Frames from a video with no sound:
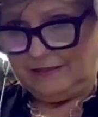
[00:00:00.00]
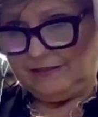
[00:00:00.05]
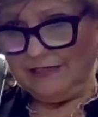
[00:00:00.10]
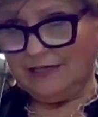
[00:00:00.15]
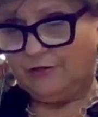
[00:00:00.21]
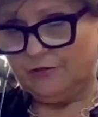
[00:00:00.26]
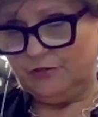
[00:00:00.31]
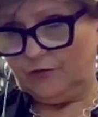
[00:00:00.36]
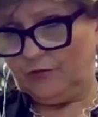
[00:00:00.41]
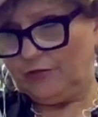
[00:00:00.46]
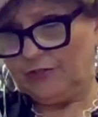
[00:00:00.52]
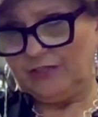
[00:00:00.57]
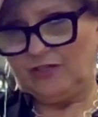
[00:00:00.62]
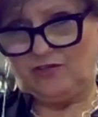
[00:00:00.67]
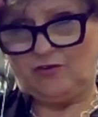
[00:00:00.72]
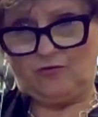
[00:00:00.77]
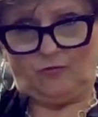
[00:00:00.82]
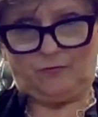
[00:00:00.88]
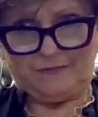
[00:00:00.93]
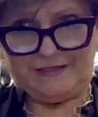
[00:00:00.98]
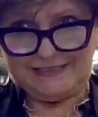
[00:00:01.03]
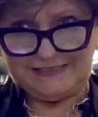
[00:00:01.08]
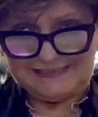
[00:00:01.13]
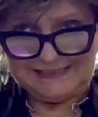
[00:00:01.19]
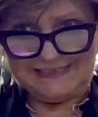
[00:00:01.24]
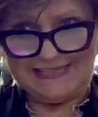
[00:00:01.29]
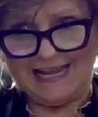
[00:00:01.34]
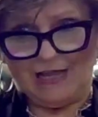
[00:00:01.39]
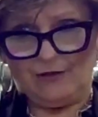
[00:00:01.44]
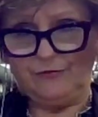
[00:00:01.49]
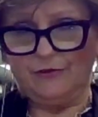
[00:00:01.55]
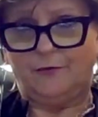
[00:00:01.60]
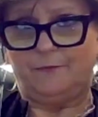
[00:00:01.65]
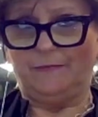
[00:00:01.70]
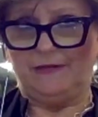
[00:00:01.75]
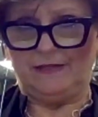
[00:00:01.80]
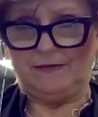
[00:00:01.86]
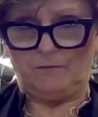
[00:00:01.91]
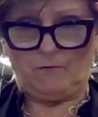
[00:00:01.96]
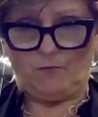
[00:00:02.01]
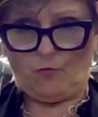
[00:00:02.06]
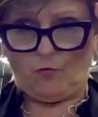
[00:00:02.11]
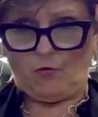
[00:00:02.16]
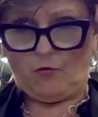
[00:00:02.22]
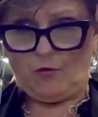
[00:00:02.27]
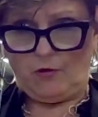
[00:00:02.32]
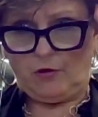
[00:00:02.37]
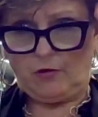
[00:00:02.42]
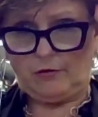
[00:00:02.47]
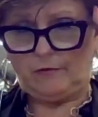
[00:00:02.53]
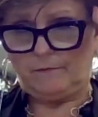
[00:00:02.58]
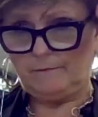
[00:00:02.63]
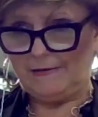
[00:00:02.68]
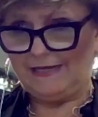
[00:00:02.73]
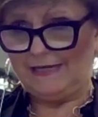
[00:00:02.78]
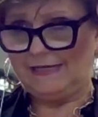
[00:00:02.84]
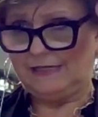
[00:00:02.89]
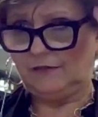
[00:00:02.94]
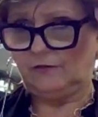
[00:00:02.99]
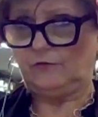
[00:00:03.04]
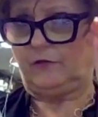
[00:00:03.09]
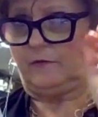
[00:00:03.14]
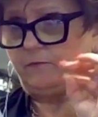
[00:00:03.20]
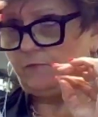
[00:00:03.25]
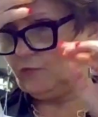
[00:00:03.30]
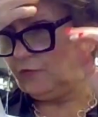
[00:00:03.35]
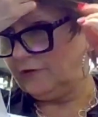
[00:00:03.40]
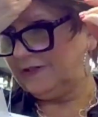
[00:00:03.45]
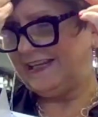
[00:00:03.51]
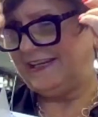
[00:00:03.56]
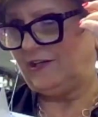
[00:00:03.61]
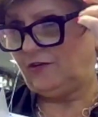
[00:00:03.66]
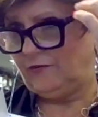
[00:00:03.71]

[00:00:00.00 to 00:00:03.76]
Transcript: Now you could comb this down a bit more or make it look more like